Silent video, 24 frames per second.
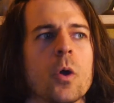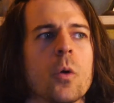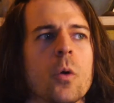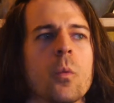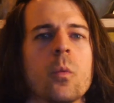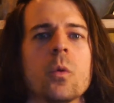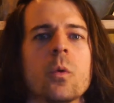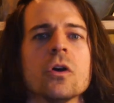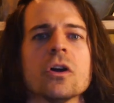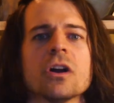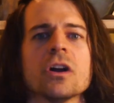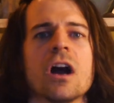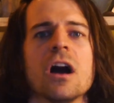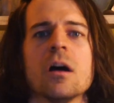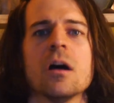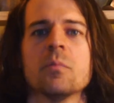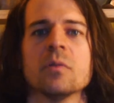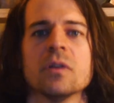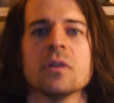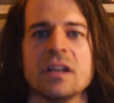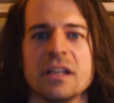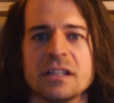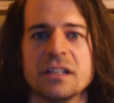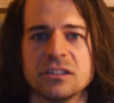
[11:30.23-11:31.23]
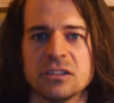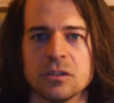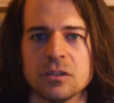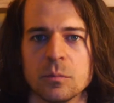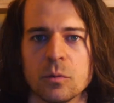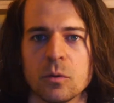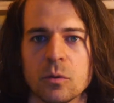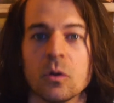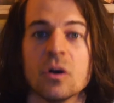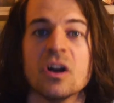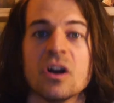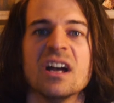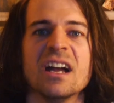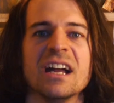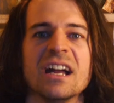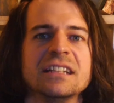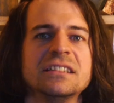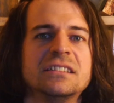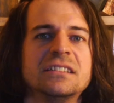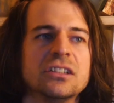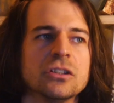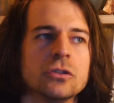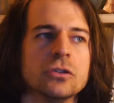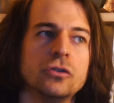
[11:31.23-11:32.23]
weren't comprehensible
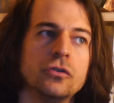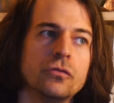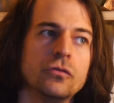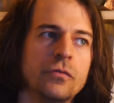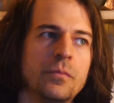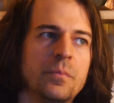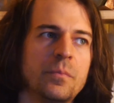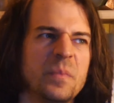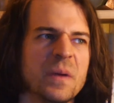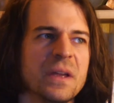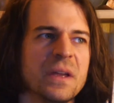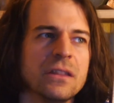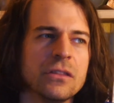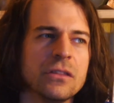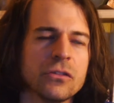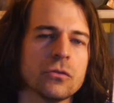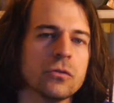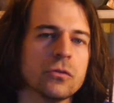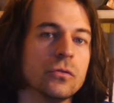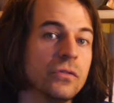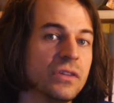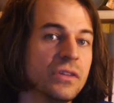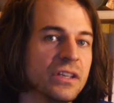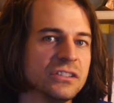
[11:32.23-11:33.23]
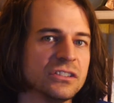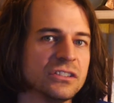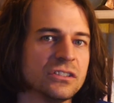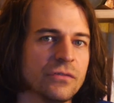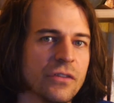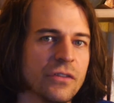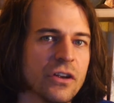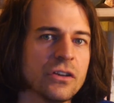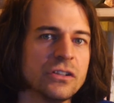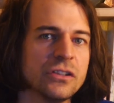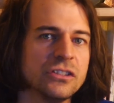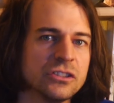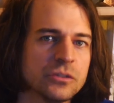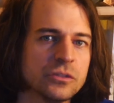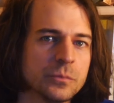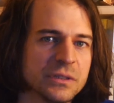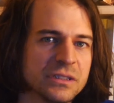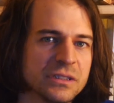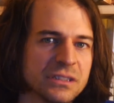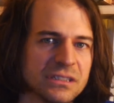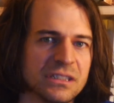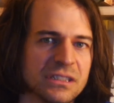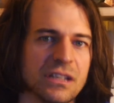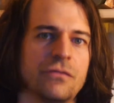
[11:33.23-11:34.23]
until you've been through this very
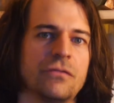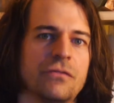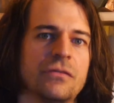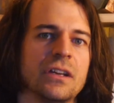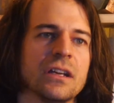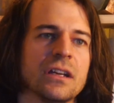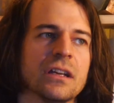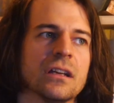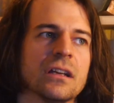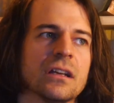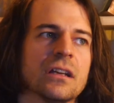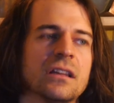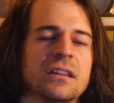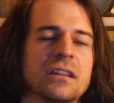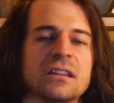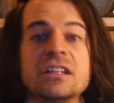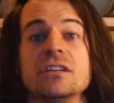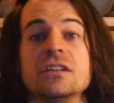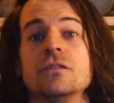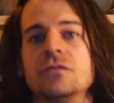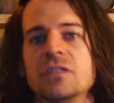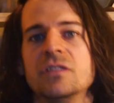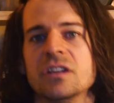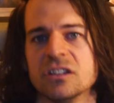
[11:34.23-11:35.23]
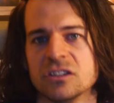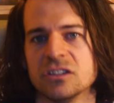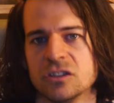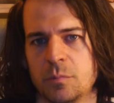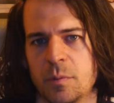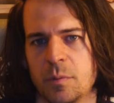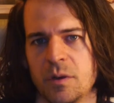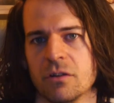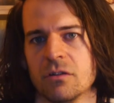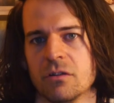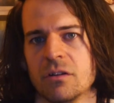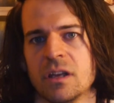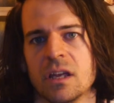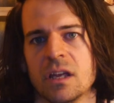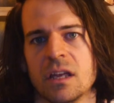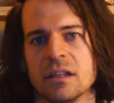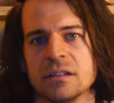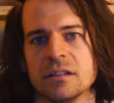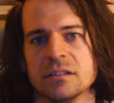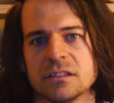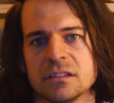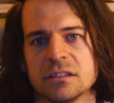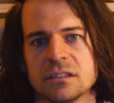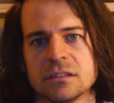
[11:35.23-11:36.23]
specific lived
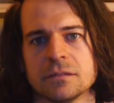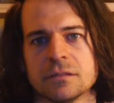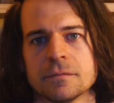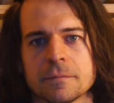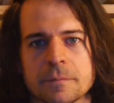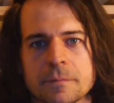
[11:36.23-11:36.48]
experience.